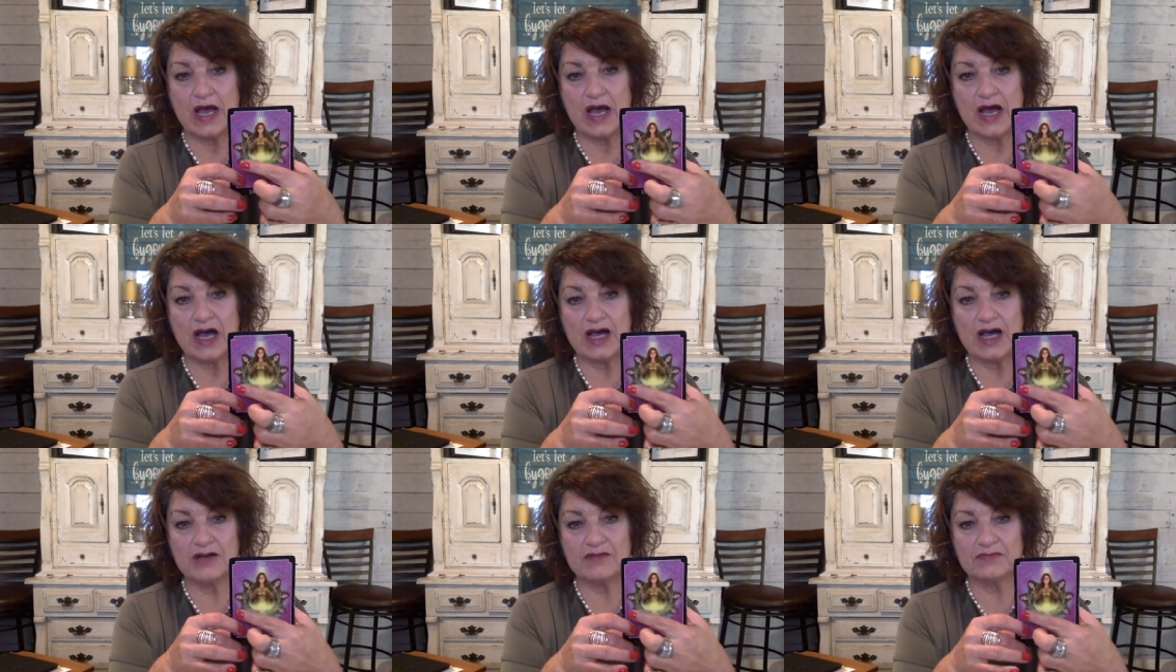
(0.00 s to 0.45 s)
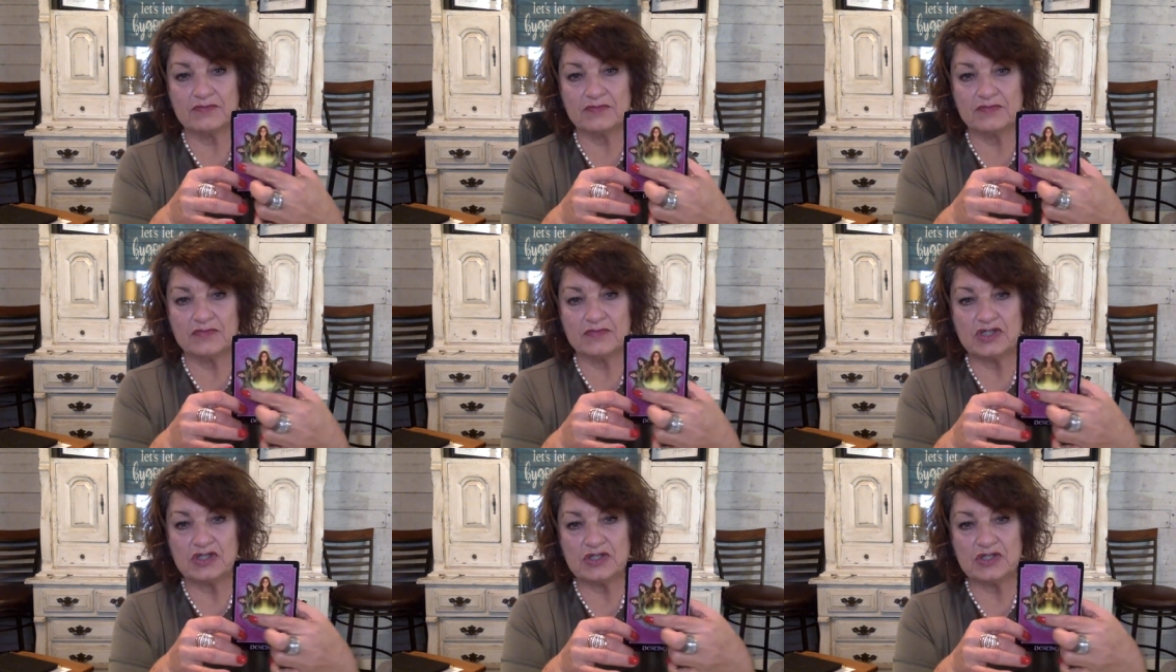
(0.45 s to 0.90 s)
Um,
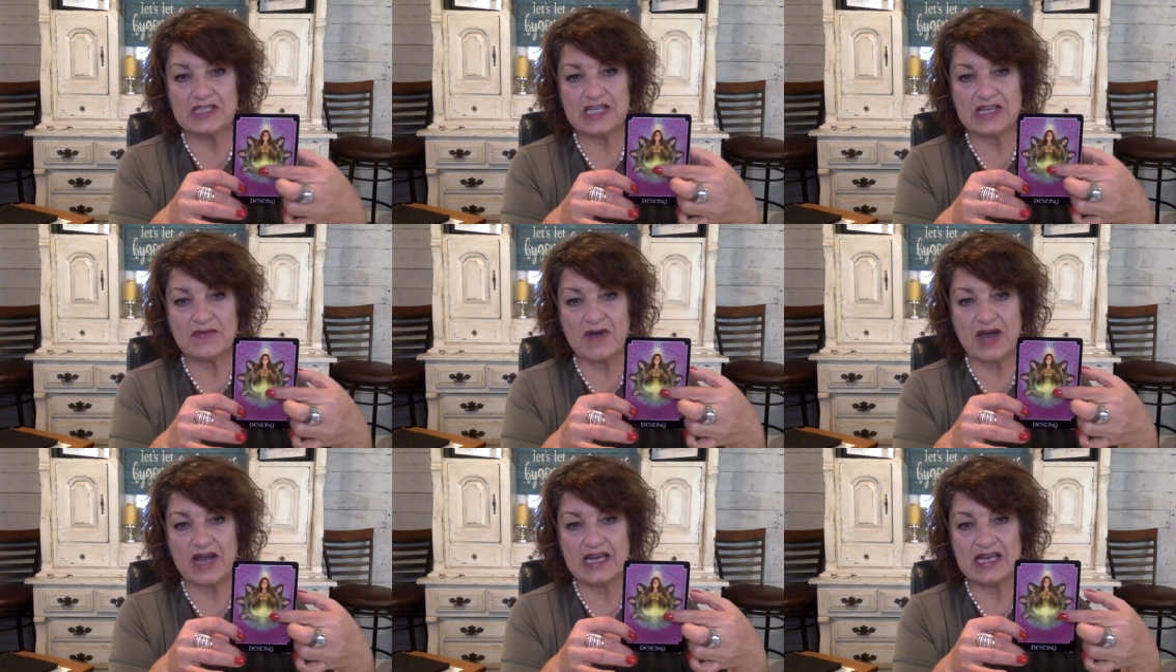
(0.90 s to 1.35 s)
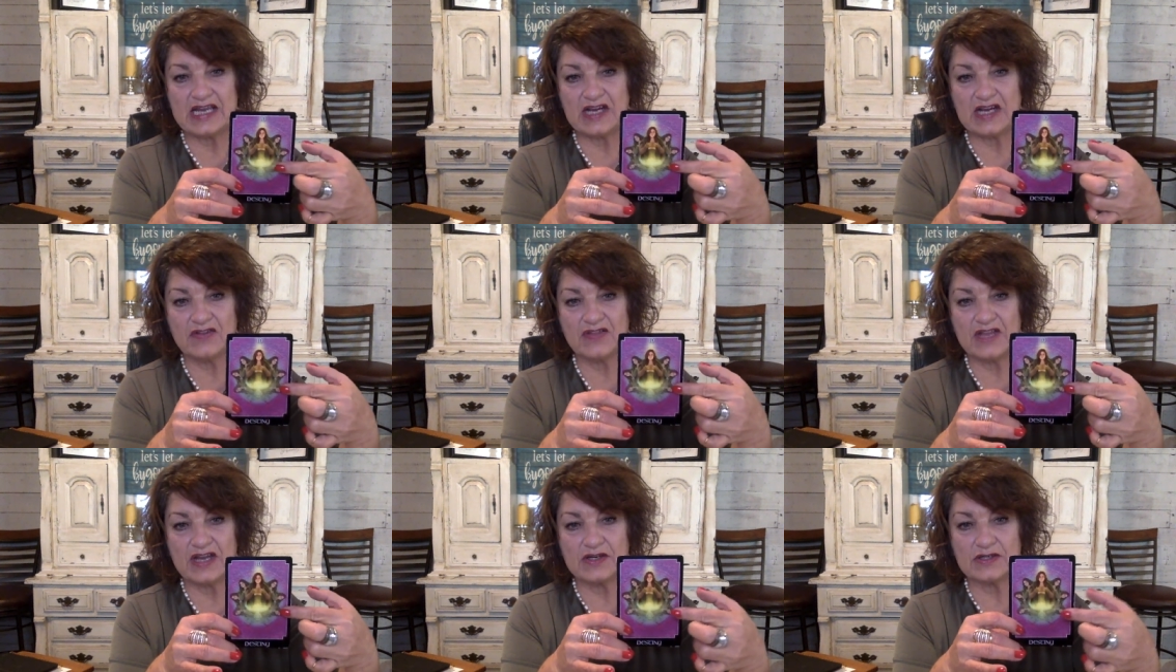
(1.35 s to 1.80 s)
you see right
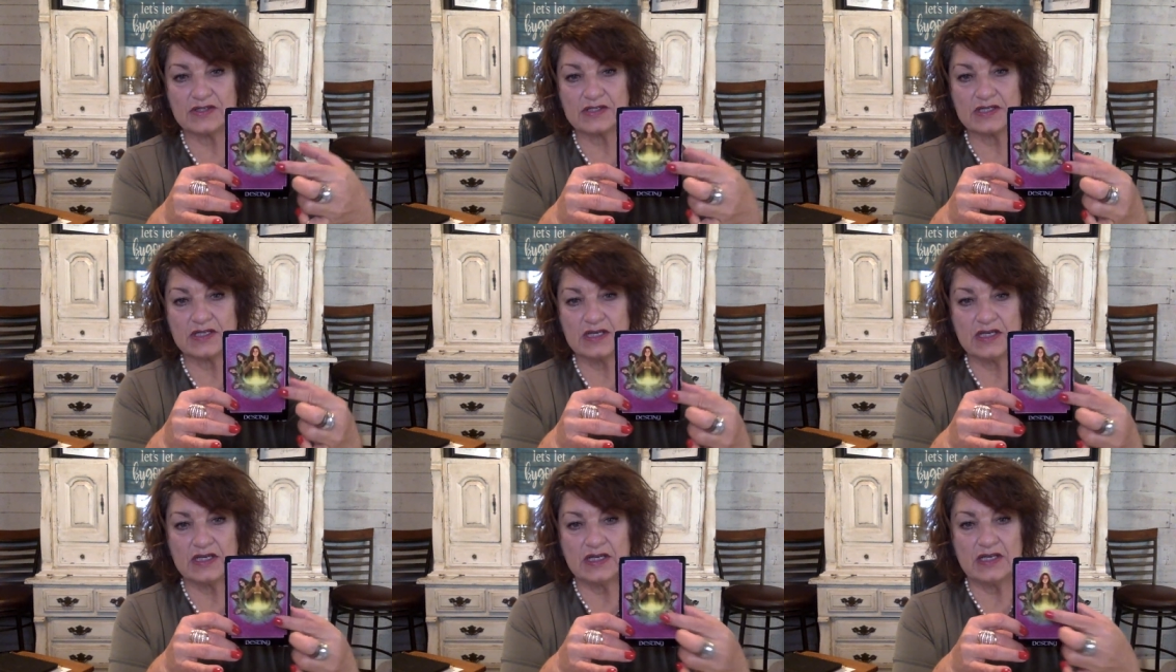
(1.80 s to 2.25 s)
here, there's,